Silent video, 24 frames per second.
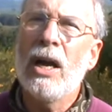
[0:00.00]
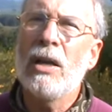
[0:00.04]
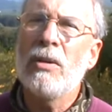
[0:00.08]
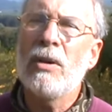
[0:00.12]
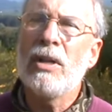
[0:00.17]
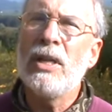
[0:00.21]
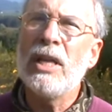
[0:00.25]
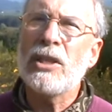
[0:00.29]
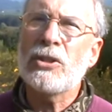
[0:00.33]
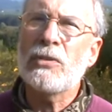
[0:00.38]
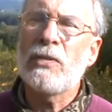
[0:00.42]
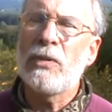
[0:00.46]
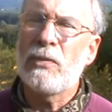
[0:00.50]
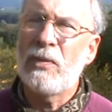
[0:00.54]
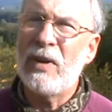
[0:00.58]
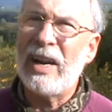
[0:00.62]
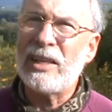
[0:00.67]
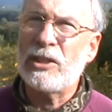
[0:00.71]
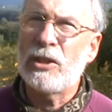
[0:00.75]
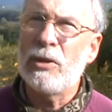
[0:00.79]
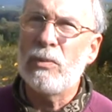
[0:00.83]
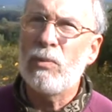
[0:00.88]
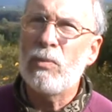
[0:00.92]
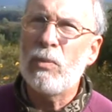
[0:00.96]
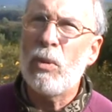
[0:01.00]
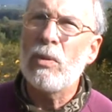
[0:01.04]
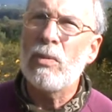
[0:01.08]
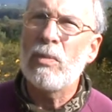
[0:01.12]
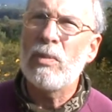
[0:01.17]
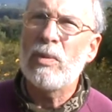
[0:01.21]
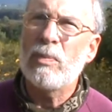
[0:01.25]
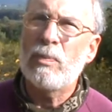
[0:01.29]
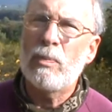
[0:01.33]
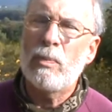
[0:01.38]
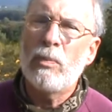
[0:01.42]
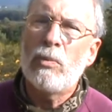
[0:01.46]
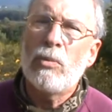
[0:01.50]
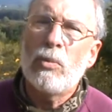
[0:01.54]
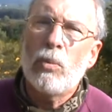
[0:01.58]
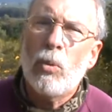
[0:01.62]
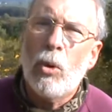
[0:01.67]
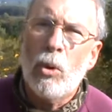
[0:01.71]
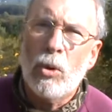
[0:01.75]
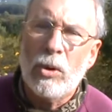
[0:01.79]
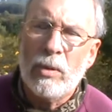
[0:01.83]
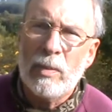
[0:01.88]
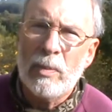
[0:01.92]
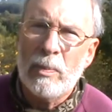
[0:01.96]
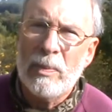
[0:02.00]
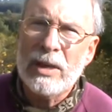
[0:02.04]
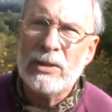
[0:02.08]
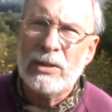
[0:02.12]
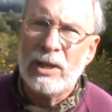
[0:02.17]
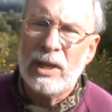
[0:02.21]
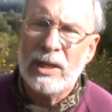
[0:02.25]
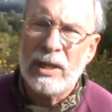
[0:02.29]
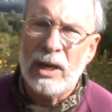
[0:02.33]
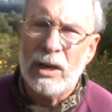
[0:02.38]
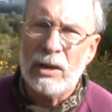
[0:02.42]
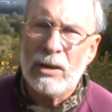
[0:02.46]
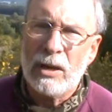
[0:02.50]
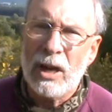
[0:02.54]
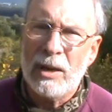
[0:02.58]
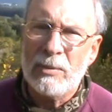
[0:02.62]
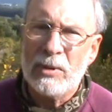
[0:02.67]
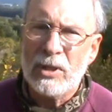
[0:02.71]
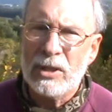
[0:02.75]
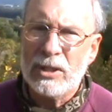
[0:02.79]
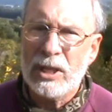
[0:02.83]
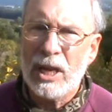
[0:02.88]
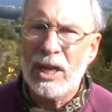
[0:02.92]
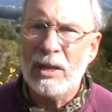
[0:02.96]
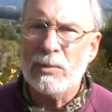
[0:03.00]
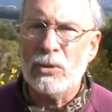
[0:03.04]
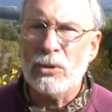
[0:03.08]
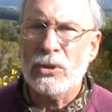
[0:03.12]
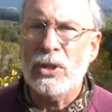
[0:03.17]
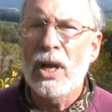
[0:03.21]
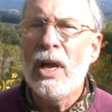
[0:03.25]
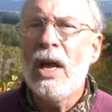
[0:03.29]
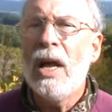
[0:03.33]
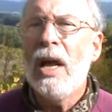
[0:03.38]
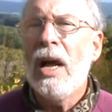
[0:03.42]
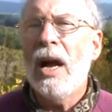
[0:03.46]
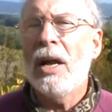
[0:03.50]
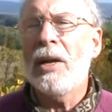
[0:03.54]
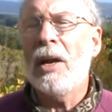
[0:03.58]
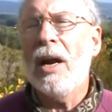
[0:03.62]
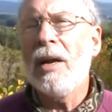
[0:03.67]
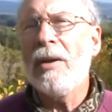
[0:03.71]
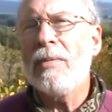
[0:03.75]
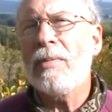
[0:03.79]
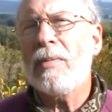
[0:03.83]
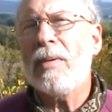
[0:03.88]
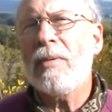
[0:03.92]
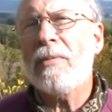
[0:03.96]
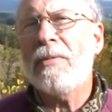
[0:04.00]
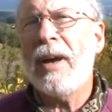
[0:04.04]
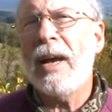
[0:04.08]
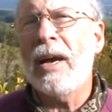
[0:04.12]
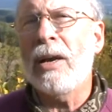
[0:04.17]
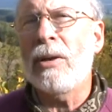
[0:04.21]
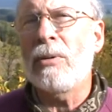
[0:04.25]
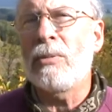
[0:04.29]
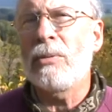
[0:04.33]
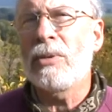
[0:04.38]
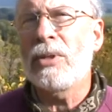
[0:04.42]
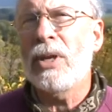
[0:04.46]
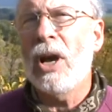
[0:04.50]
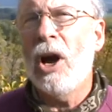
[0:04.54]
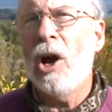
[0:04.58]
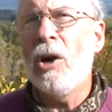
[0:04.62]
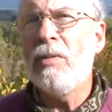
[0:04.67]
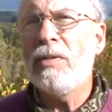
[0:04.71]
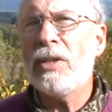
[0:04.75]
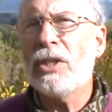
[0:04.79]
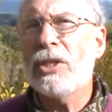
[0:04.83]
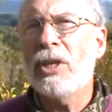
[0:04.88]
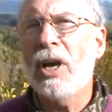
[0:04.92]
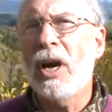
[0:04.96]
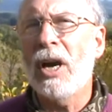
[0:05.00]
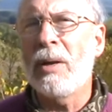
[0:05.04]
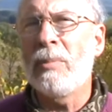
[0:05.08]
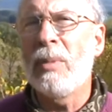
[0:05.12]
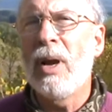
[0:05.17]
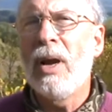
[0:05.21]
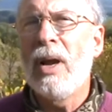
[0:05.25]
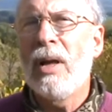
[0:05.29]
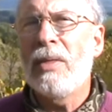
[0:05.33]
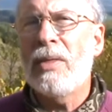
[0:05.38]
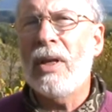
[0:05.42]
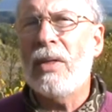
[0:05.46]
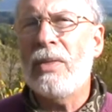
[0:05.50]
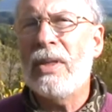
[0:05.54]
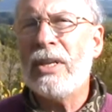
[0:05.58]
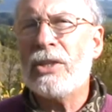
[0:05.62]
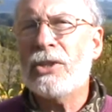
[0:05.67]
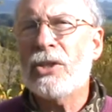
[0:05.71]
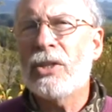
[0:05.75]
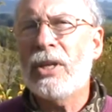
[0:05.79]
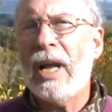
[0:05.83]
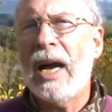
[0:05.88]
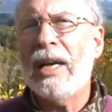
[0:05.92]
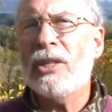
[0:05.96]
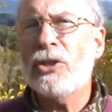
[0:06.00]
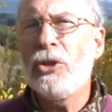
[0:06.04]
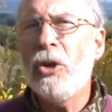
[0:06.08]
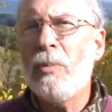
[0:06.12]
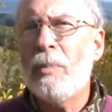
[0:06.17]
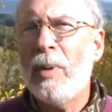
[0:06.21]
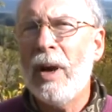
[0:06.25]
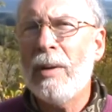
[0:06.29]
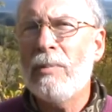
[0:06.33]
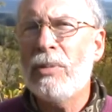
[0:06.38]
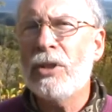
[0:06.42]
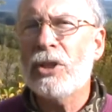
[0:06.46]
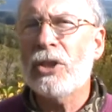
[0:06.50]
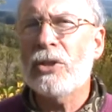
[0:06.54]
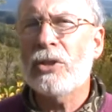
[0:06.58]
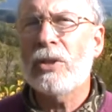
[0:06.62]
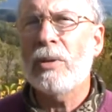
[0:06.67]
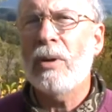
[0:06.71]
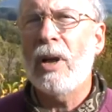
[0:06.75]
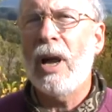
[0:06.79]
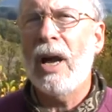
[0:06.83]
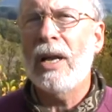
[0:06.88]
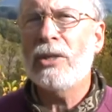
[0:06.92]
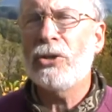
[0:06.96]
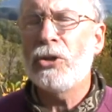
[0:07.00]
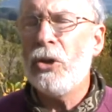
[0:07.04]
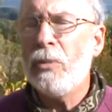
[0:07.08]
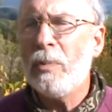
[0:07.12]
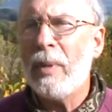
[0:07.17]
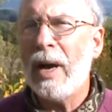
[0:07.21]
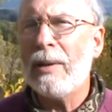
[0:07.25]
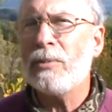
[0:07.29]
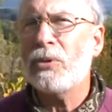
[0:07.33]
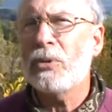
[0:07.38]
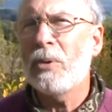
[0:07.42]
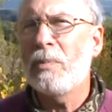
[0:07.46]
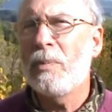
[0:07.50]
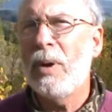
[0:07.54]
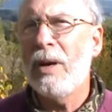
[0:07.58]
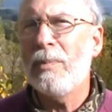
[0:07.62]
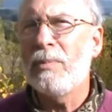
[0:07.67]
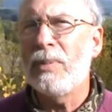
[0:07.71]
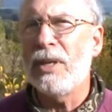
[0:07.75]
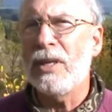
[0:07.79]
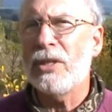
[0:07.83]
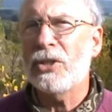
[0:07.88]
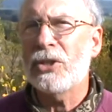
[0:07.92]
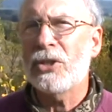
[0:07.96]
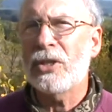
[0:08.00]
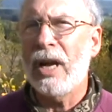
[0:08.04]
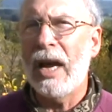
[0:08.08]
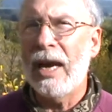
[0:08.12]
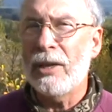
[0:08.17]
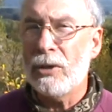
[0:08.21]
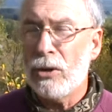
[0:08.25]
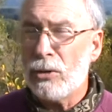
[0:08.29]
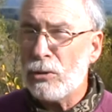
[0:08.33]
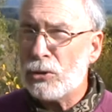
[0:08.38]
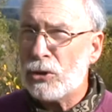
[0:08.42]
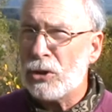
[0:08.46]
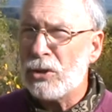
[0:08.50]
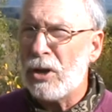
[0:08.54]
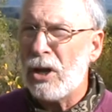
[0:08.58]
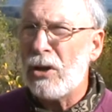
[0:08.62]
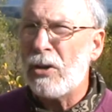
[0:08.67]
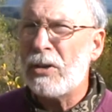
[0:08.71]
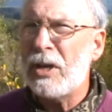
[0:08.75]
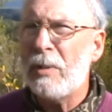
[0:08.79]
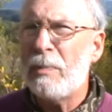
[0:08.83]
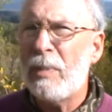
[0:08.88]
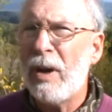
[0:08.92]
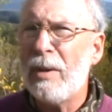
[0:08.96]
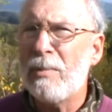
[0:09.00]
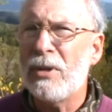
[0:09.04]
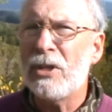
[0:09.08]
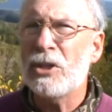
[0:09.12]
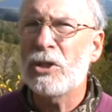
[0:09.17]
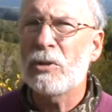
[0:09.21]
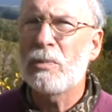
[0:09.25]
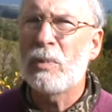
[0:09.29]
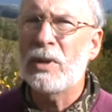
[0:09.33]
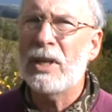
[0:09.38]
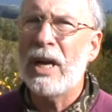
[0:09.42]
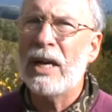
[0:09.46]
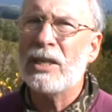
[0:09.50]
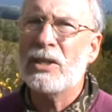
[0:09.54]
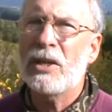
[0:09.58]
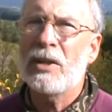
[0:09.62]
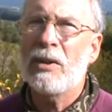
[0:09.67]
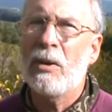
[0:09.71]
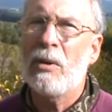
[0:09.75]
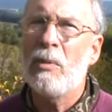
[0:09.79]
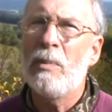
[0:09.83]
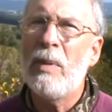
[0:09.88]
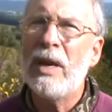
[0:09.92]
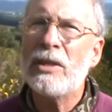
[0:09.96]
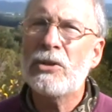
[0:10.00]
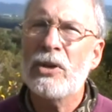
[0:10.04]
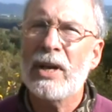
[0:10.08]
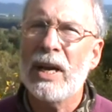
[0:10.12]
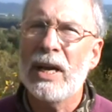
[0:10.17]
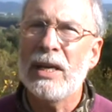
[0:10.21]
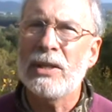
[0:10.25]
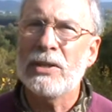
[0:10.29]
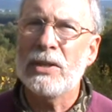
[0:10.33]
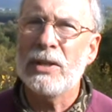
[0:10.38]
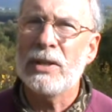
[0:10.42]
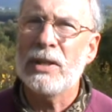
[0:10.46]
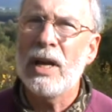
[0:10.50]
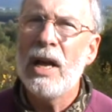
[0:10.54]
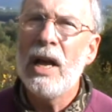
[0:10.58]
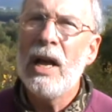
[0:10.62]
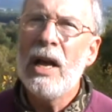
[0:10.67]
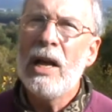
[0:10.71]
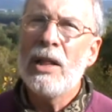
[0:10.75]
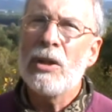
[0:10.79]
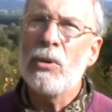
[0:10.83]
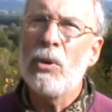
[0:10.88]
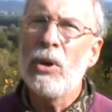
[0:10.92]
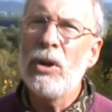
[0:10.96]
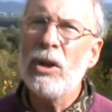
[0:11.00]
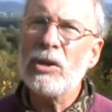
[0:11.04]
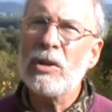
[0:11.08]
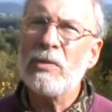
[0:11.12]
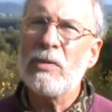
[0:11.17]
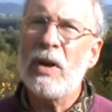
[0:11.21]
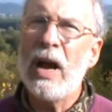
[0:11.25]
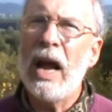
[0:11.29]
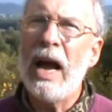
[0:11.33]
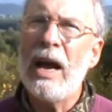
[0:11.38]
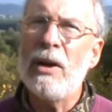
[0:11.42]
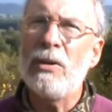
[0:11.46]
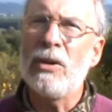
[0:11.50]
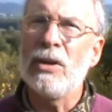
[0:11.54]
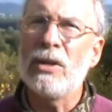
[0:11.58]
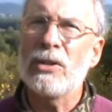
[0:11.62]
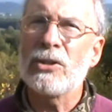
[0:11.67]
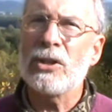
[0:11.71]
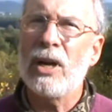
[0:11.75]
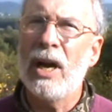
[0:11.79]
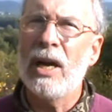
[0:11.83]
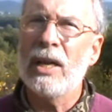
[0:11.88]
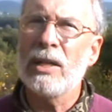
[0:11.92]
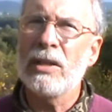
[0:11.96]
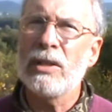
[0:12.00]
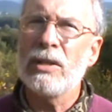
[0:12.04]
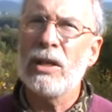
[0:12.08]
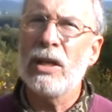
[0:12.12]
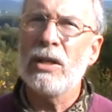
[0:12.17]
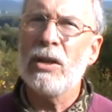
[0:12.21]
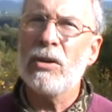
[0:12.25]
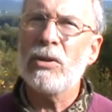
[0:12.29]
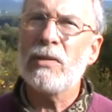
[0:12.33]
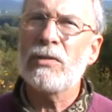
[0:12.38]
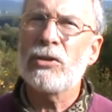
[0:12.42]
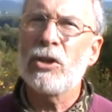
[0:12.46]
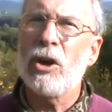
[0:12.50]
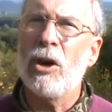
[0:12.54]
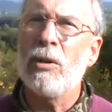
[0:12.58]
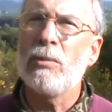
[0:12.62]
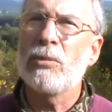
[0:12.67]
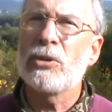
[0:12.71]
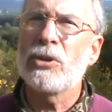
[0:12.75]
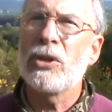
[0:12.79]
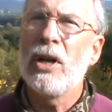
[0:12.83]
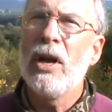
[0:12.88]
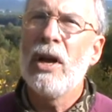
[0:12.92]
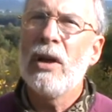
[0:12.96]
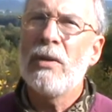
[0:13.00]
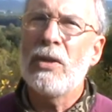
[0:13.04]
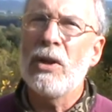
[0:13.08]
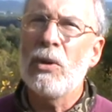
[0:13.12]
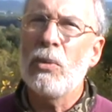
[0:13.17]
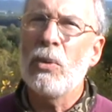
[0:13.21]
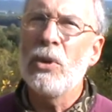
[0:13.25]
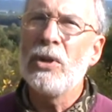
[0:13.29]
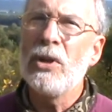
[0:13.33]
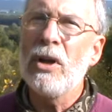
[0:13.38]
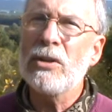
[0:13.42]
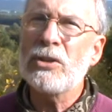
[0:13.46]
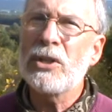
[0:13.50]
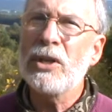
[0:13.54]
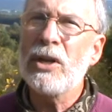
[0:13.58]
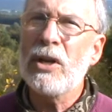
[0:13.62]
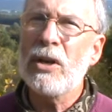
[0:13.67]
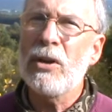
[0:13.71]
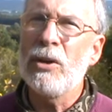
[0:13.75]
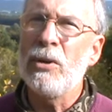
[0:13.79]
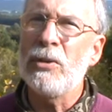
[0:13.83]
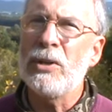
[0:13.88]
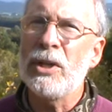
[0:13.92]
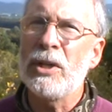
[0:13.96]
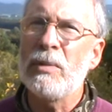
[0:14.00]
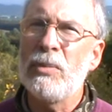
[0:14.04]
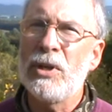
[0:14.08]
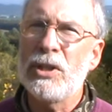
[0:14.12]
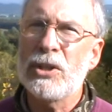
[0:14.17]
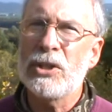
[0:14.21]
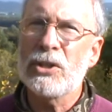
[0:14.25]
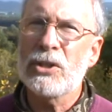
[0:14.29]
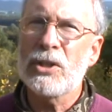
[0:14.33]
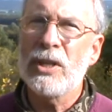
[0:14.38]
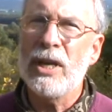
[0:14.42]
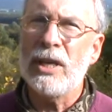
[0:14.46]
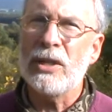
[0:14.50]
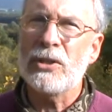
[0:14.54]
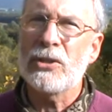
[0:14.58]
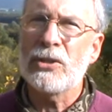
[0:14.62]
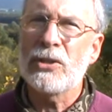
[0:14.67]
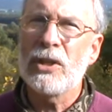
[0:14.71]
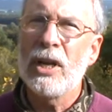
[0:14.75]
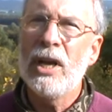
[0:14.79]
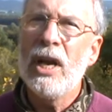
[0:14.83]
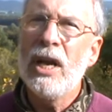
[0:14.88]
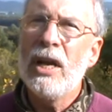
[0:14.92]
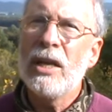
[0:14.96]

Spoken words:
list for actually climbing the tables, and I found over time that this, as new maps were published, and also not only published but actually they were metricated, there were a lot of errors and a lot of tops that were not included in Bridges' list.